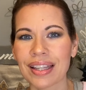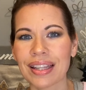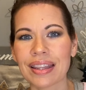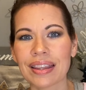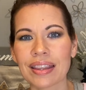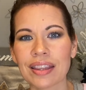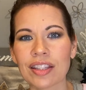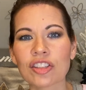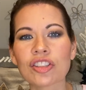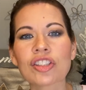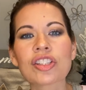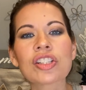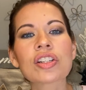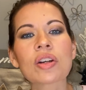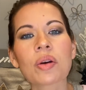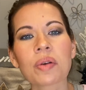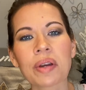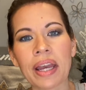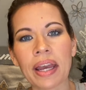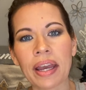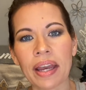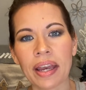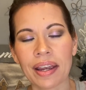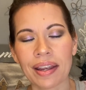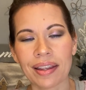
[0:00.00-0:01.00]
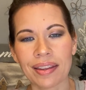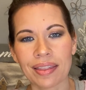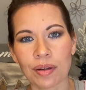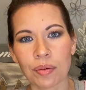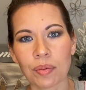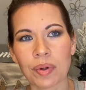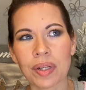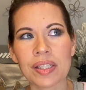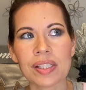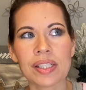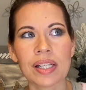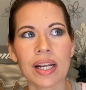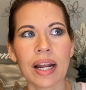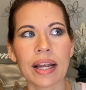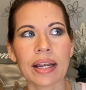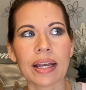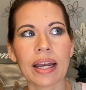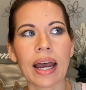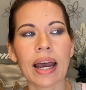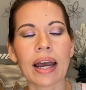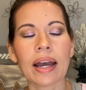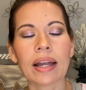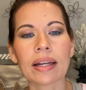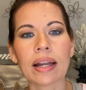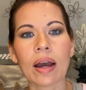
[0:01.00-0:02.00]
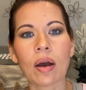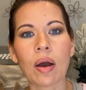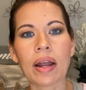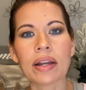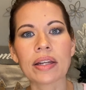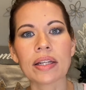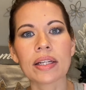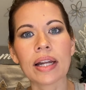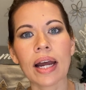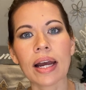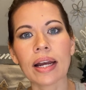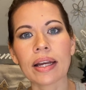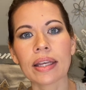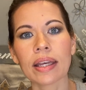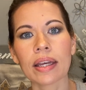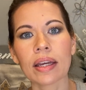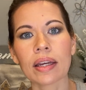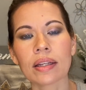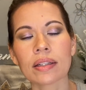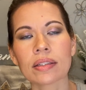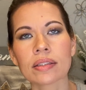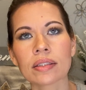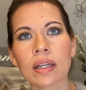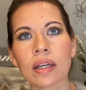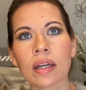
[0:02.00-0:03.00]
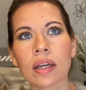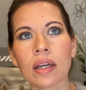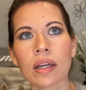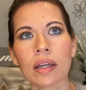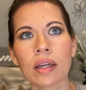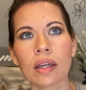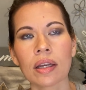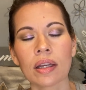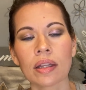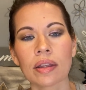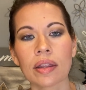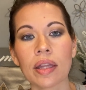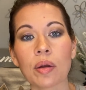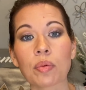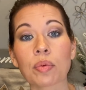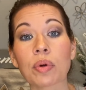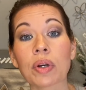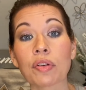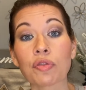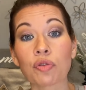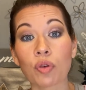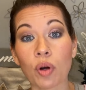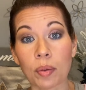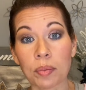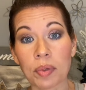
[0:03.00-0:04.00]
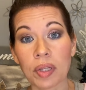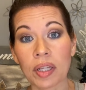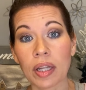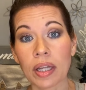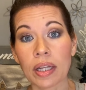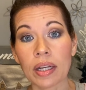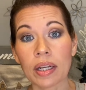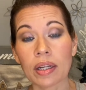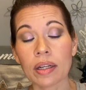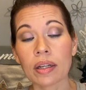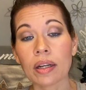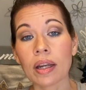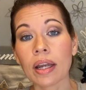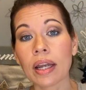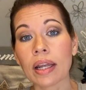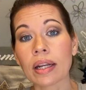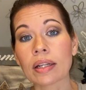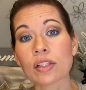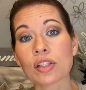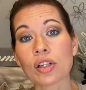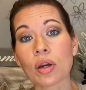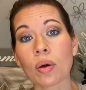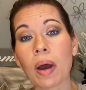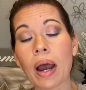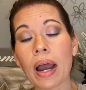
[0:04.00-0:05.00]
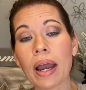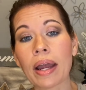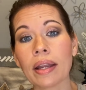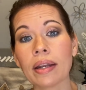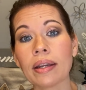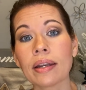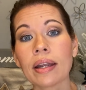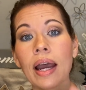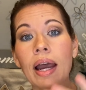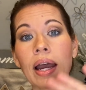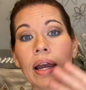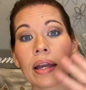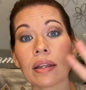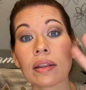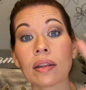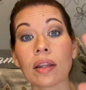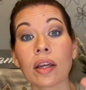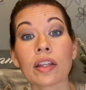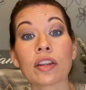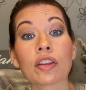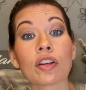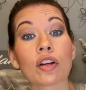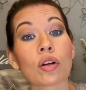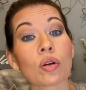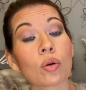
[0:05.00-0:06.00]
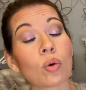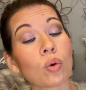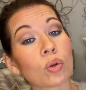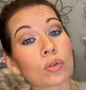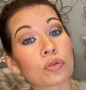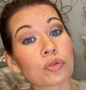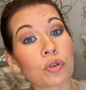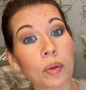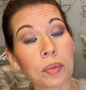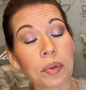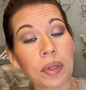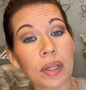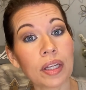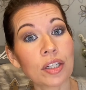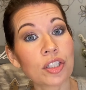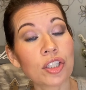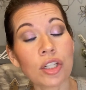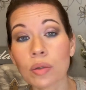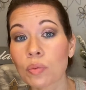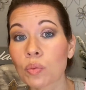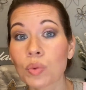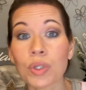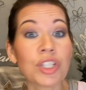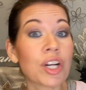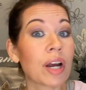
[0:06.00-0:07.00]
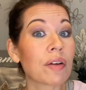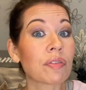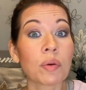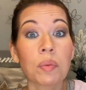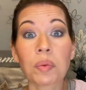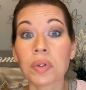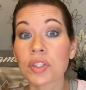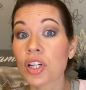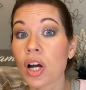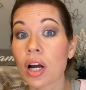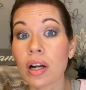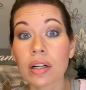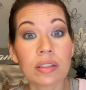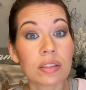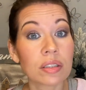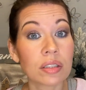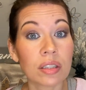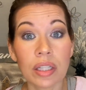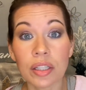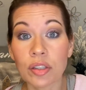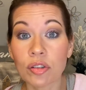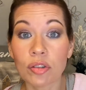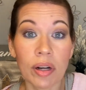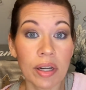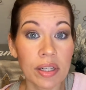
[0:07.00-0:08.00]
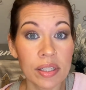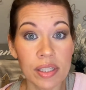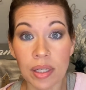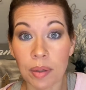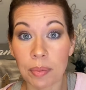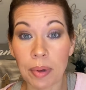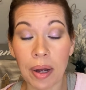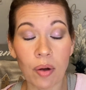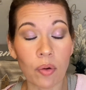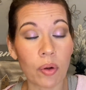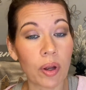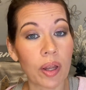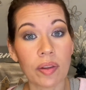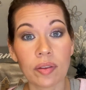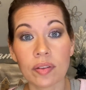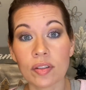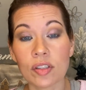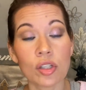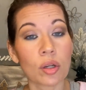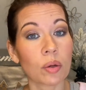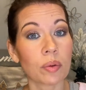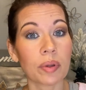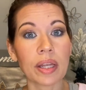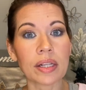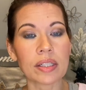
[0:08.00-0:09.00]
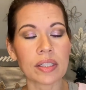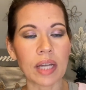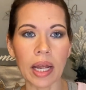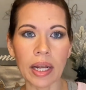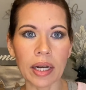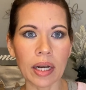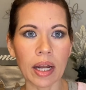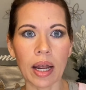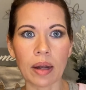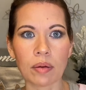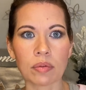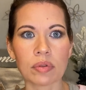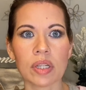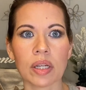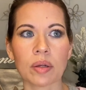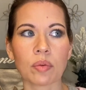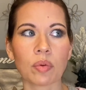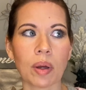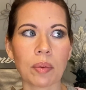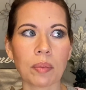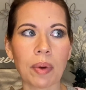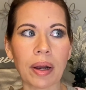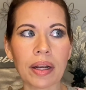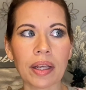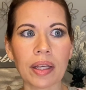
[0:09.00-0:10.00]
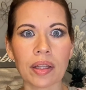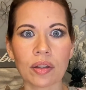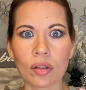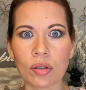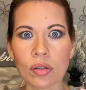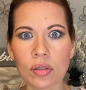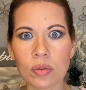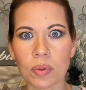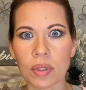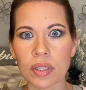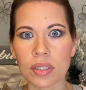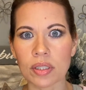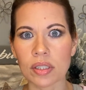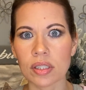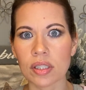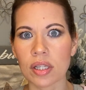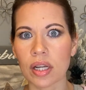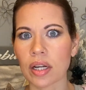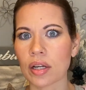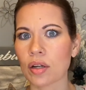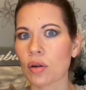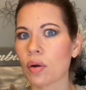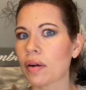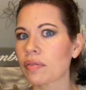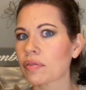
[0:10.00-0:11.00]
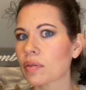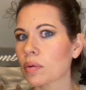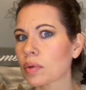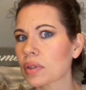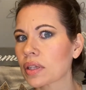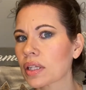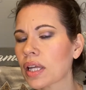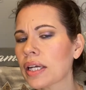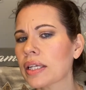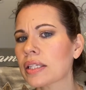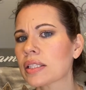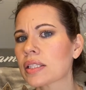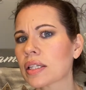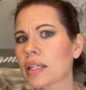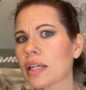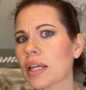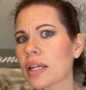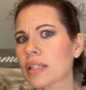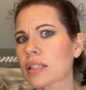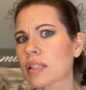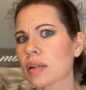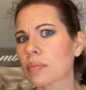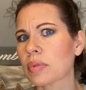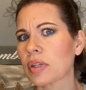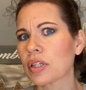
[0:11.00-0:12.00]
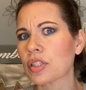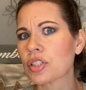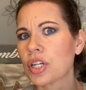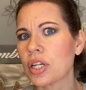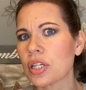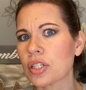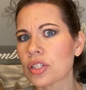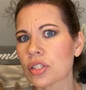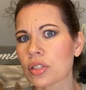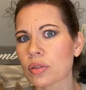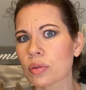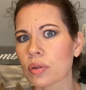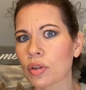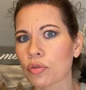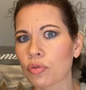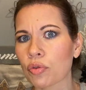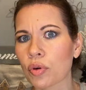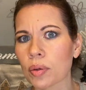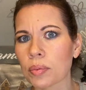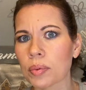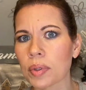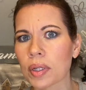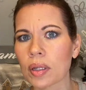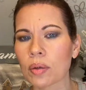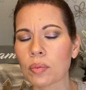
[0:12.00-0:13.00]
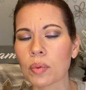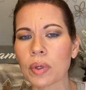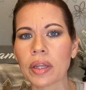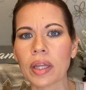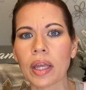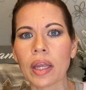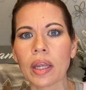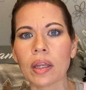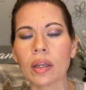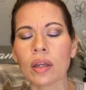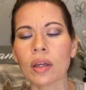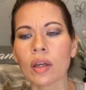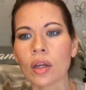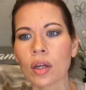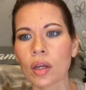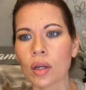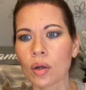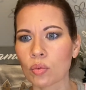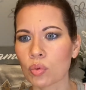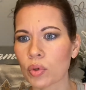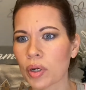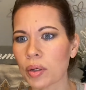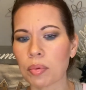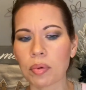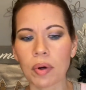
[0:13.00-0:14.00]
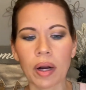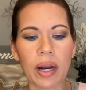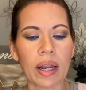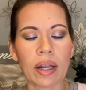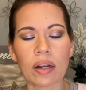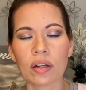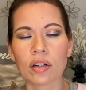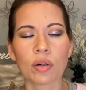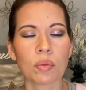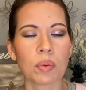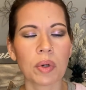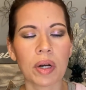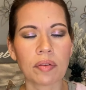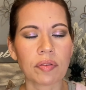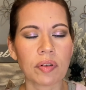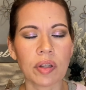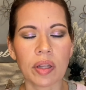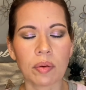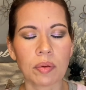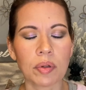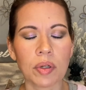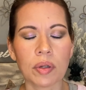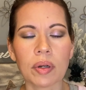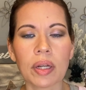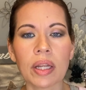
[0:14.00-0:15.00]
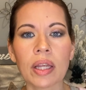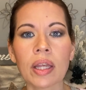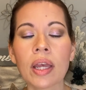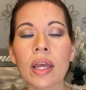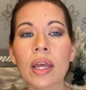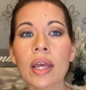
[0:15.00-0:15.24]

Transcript: They're just okay, the ones that I got. Now, I did not get, they reformulated, and so I had gotten like their old formulation, which everyone talked like crazy about, and so that's kind of, I was like, well, I want to get those ones that I know everyone liked in case something changes with the formula when they rebrand or whatever they were doing.